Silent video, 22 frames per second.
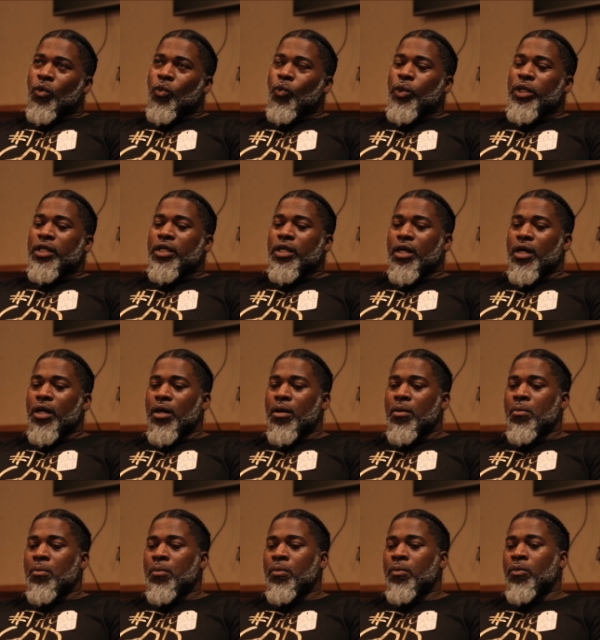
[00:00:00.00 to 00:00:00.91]
we
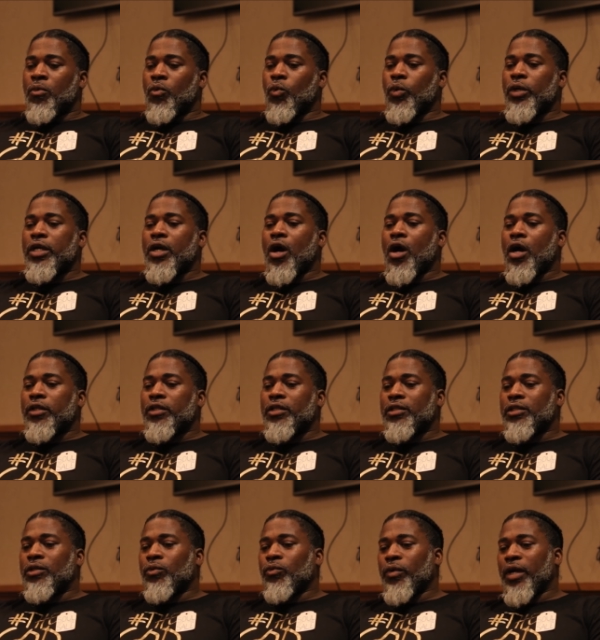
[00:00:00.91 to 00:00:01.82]
come, we are the
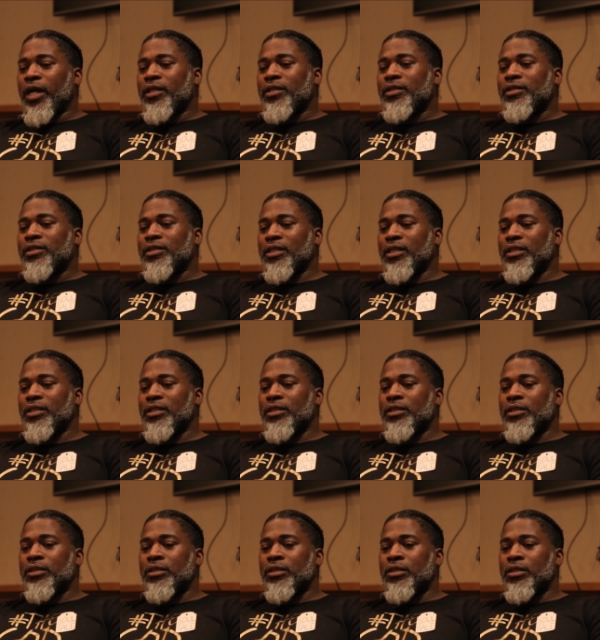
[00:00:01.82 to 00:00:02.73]
direct
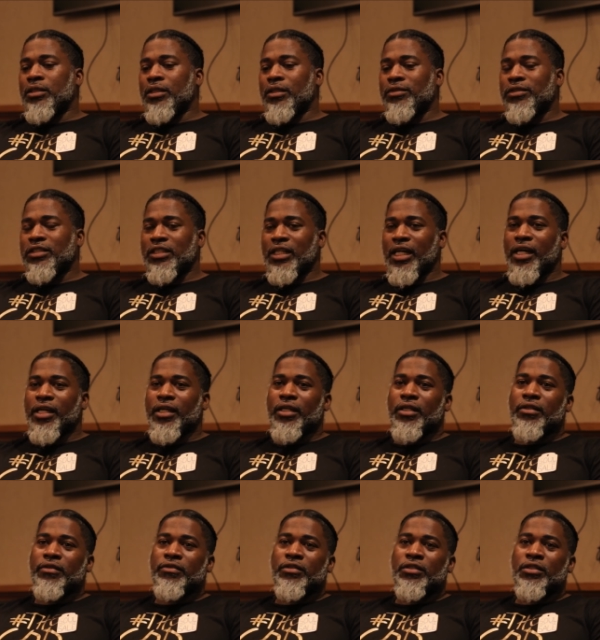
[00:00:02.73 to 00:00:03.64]
descendants of
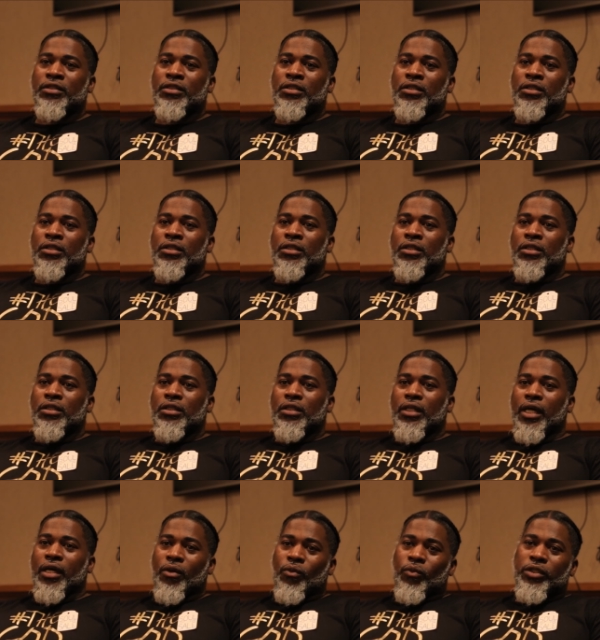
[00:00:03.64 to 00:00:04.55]
slaves.
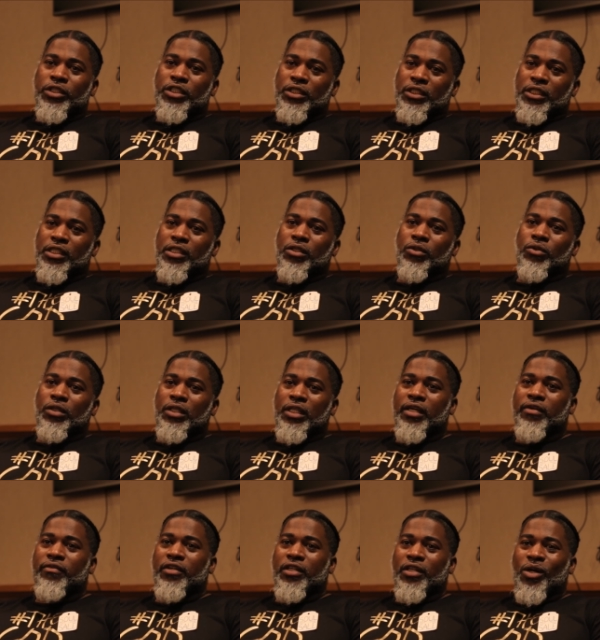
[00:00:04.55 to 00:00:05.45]
Like, and we still
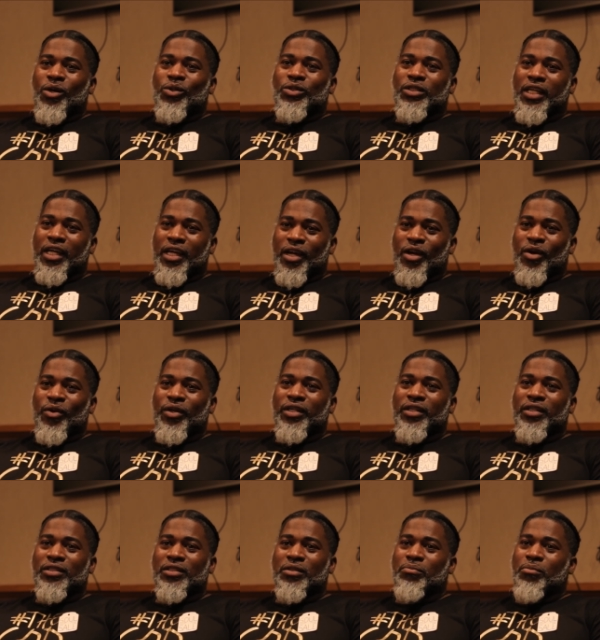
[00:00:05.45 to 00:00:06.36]
live in those
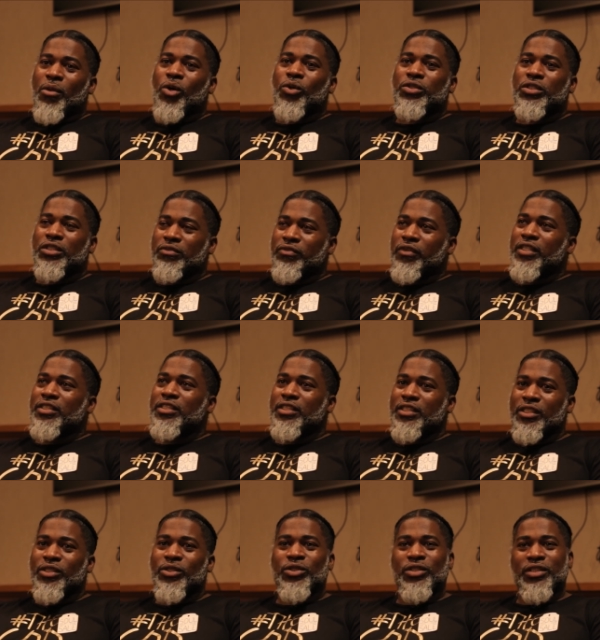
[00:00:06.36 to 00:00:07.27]
areas. And most of us
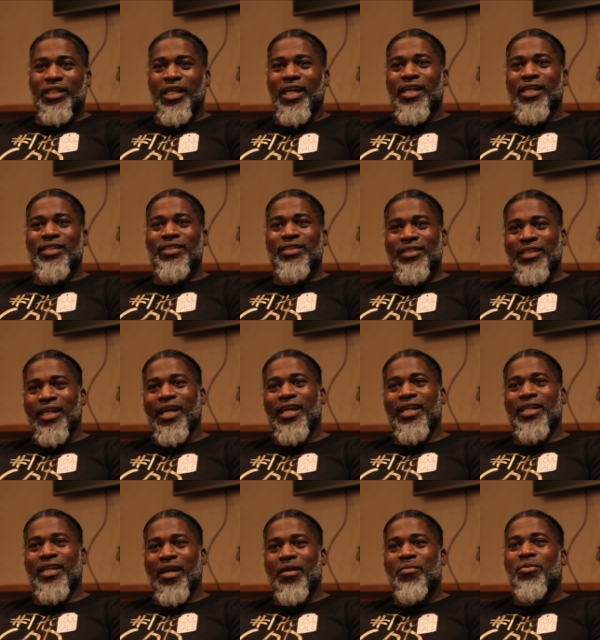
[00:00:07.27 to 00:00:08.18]
still stay in the
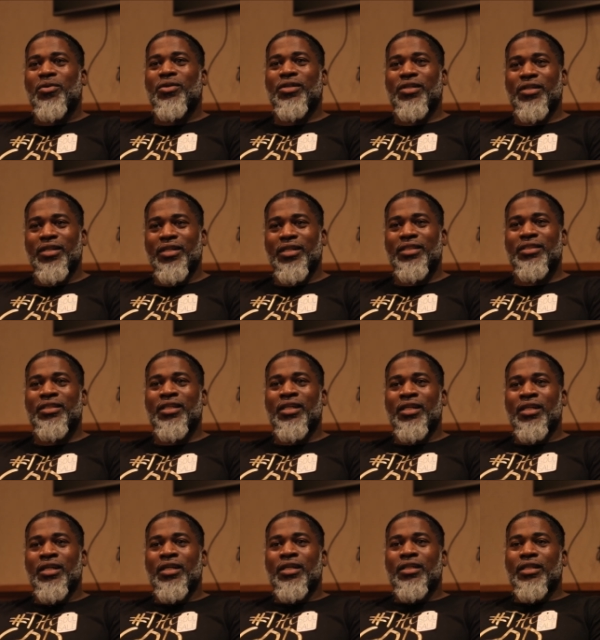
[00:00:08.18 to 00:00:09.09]
same neighborhoods
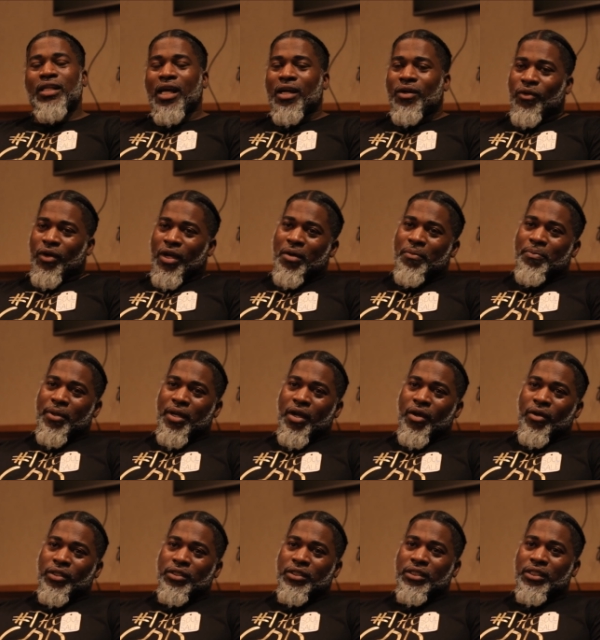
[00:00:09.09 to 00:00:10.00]
that our
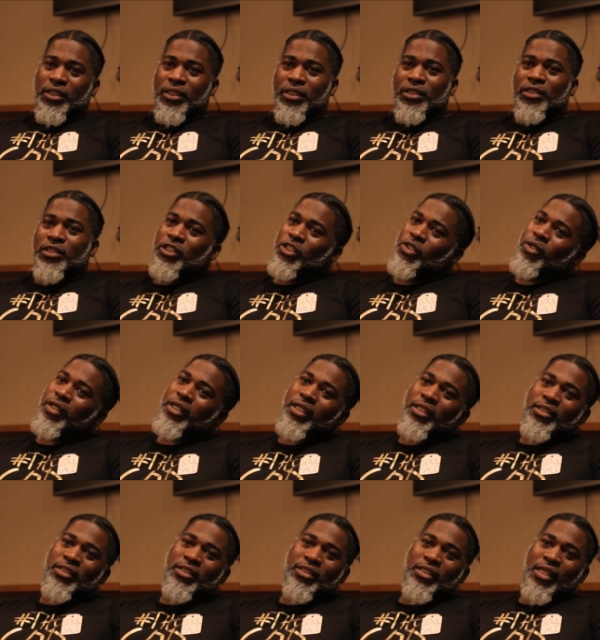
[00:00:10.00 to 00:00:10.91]
grandparents did, still
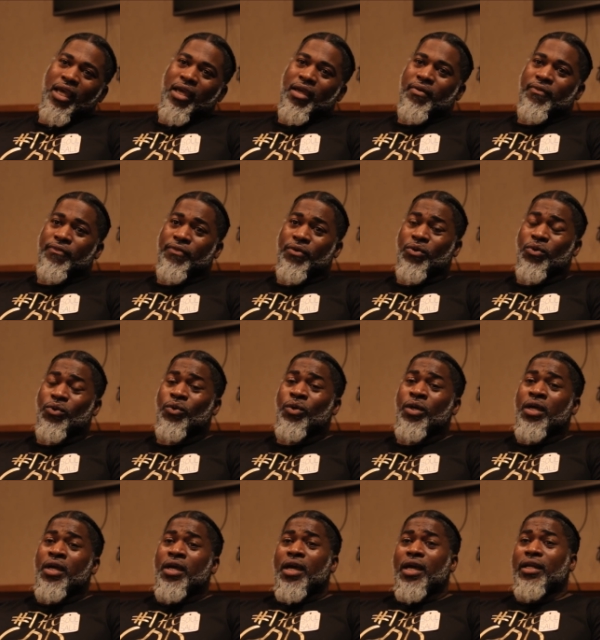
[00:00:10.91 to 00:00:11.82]
eat the same
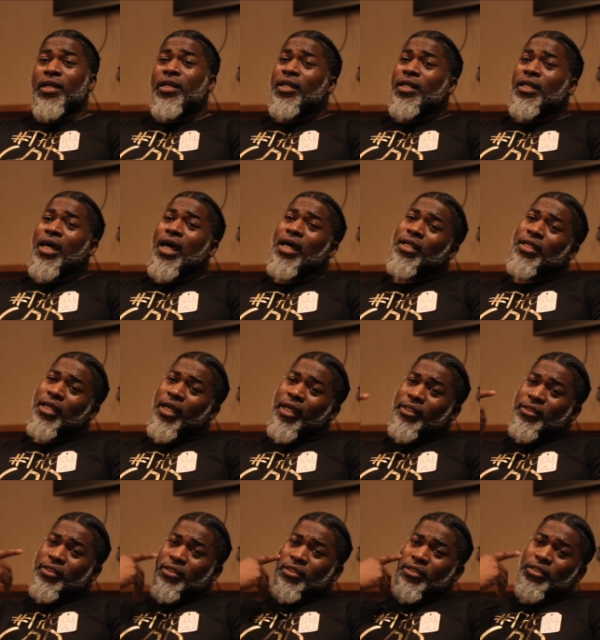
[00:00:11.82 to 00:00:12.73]
food, and in a lot of
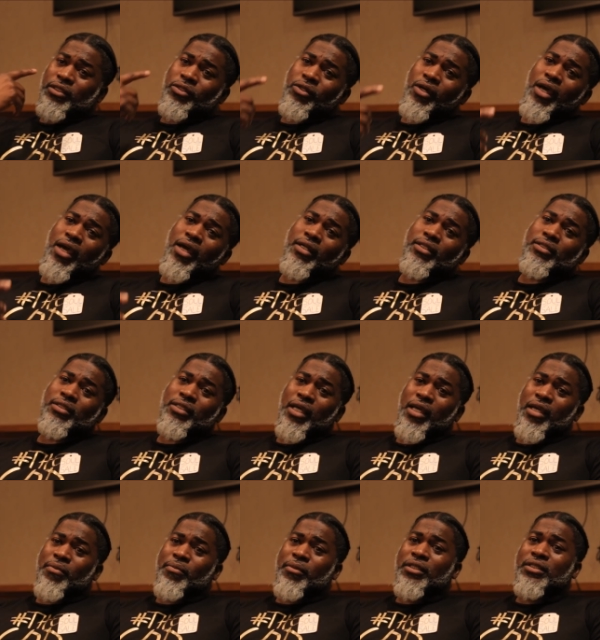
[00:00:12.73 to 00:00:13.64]
cases, still have the
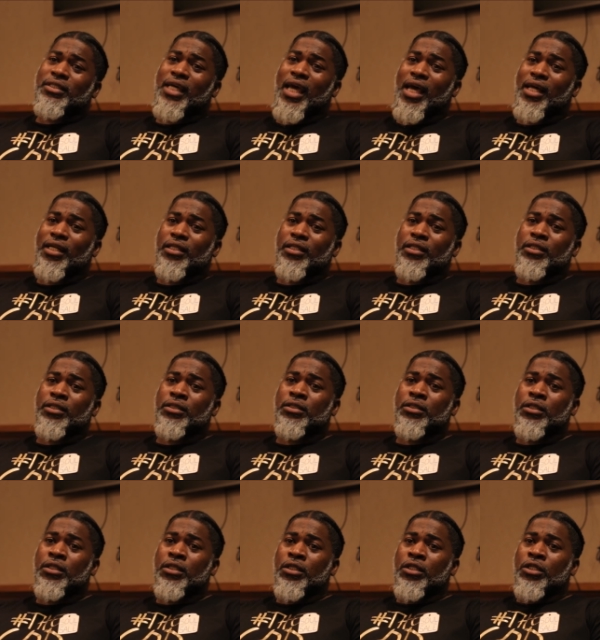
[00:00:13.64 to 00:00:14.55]
same mentalities.
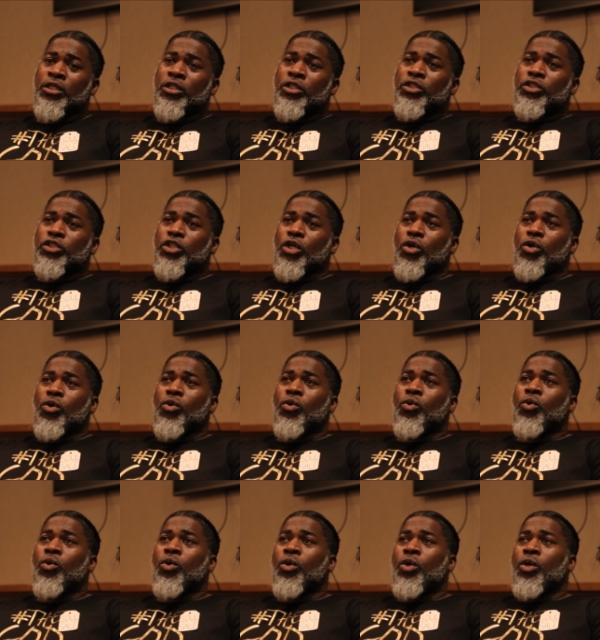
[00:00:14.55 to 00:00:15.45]
Yeah.
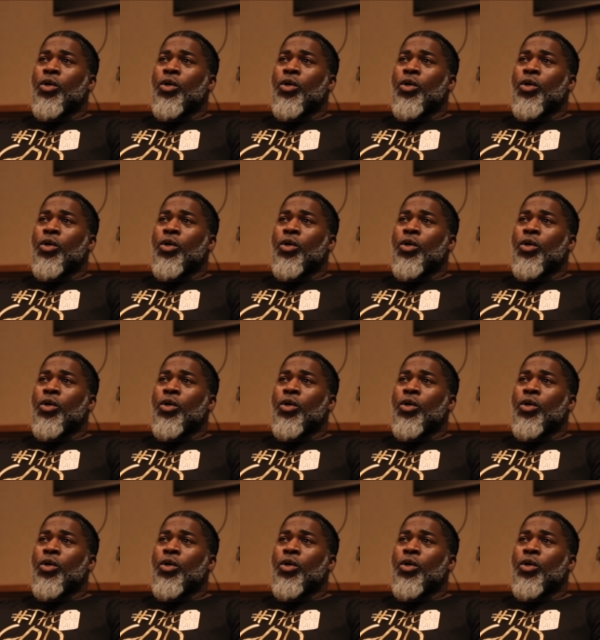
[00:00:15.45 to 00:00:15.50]
So